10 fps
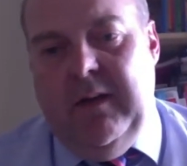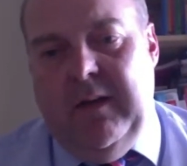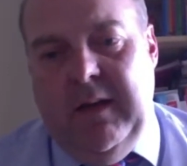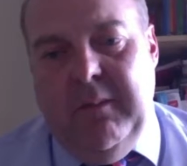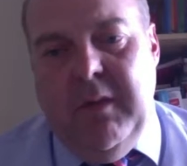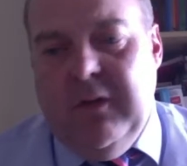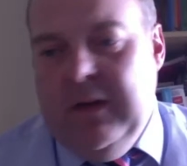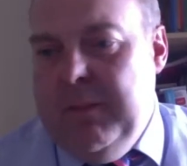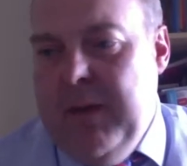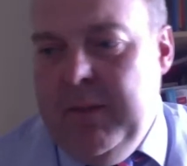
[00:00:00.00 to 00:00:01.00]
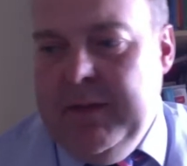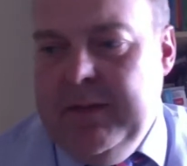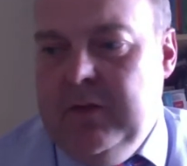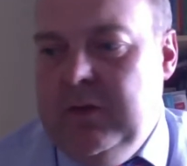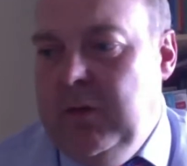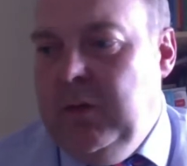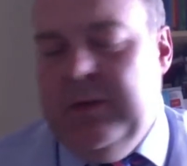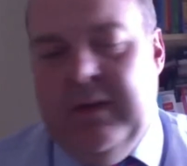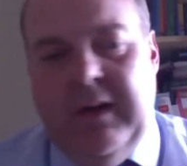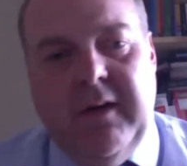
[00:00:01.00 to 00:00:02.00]
the music department in the school
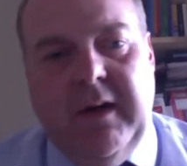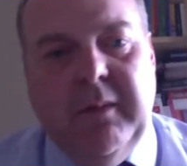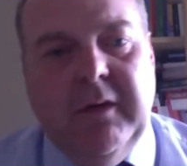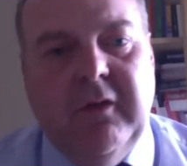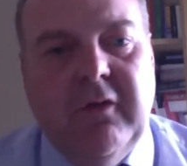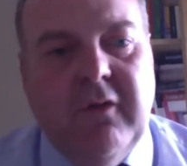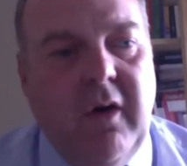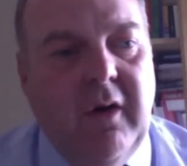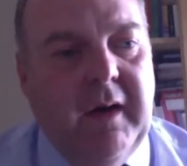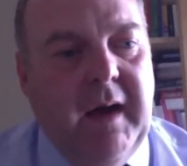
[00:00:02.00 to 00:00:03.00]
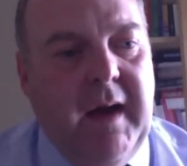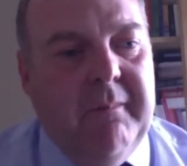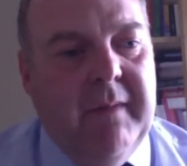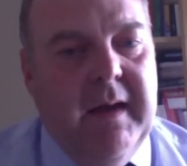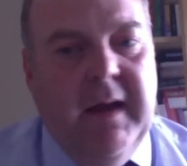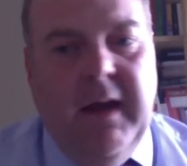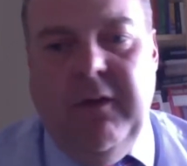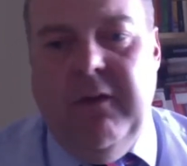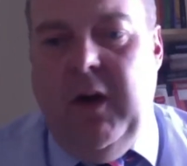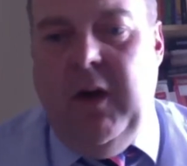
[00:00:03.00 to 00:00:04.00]
is incredibly strong. If
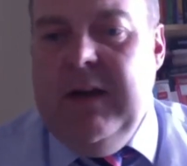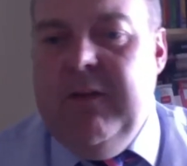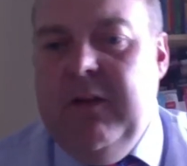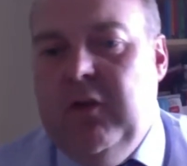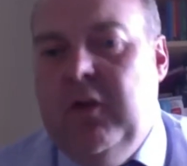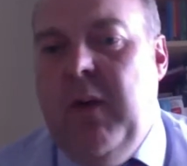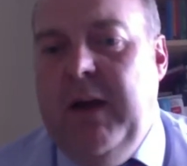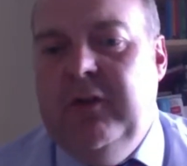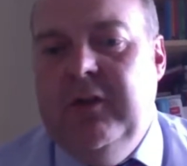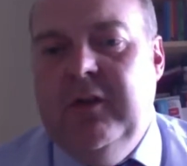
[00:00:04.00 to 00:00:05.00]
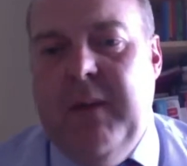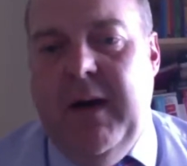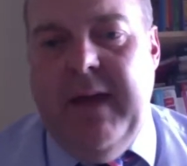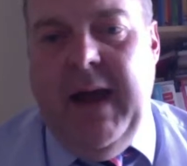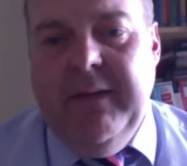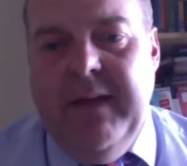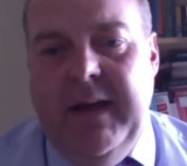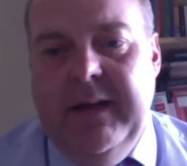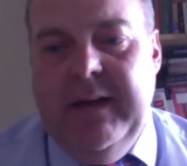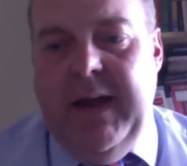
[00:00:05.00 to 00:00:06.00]
you've got individual questions about that,
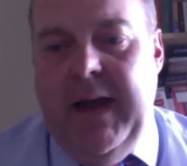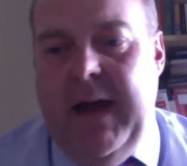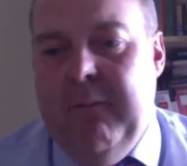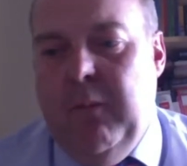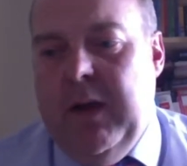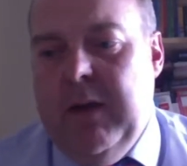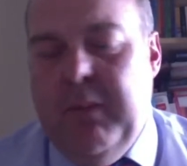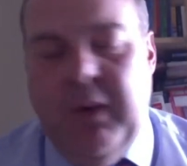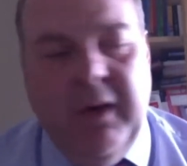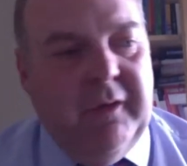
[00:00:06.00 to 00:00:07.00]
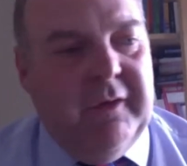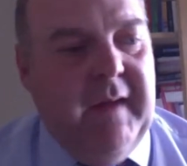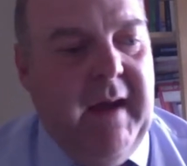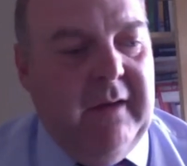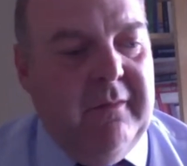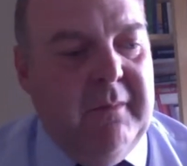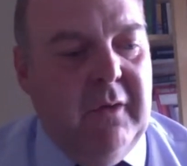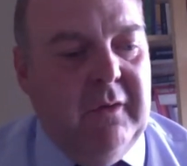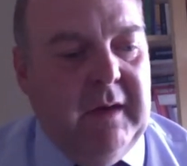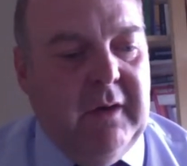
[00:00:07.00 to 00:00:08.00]
then we can put you onto the head of
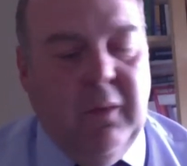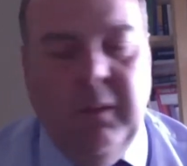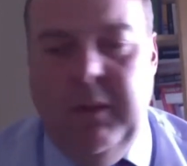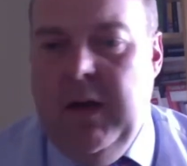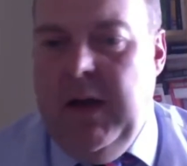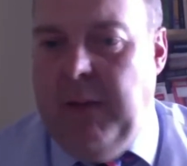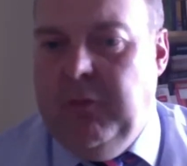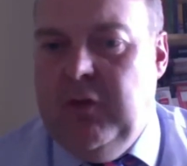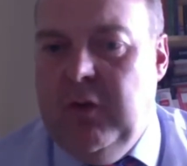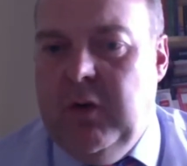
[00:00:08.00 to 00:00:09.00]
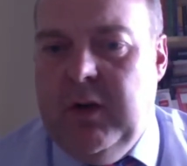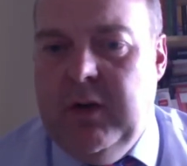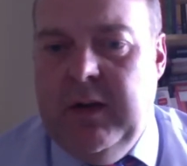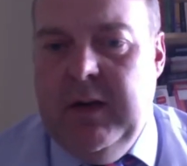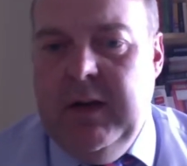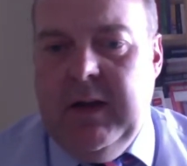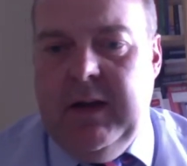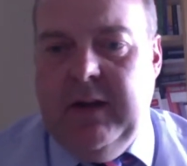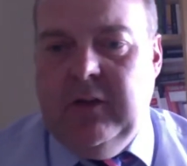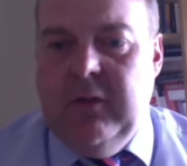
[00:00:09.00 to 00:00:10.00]
music, who I'm sure can
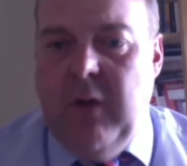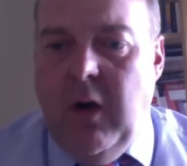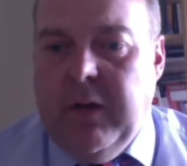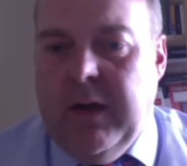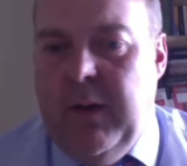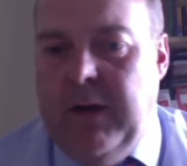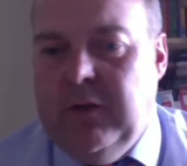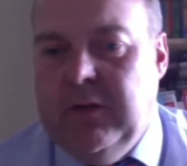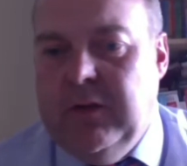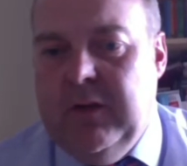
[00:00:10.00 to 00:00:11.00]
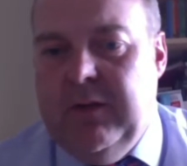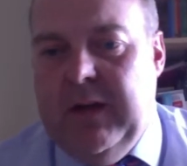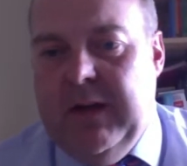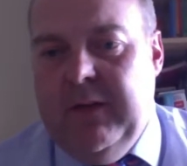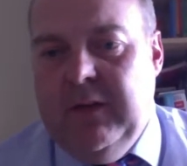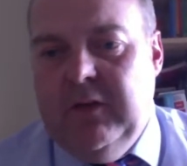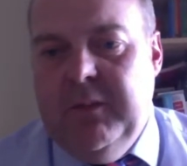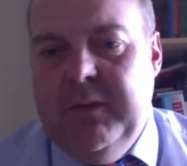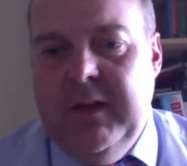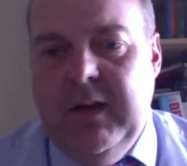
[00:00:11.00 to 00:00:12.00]
answer all your questions if it's
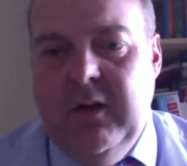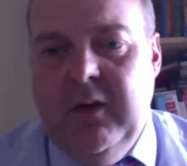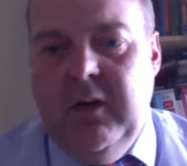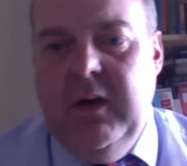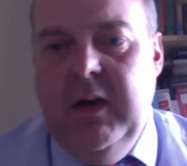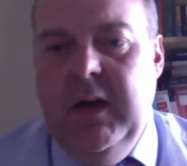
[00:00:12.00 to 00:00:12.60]
something that you're